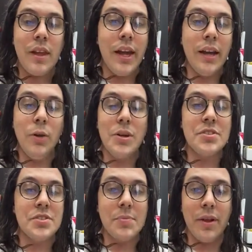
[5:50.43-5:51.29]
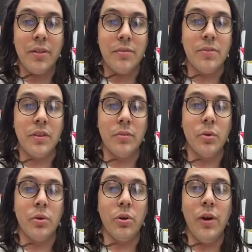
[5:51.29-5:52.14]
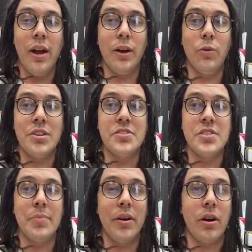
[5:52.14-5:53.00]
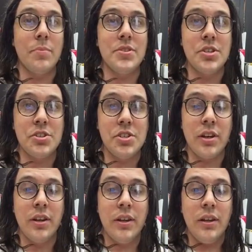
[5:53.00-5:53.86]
had questions about the film or who had questions about our position,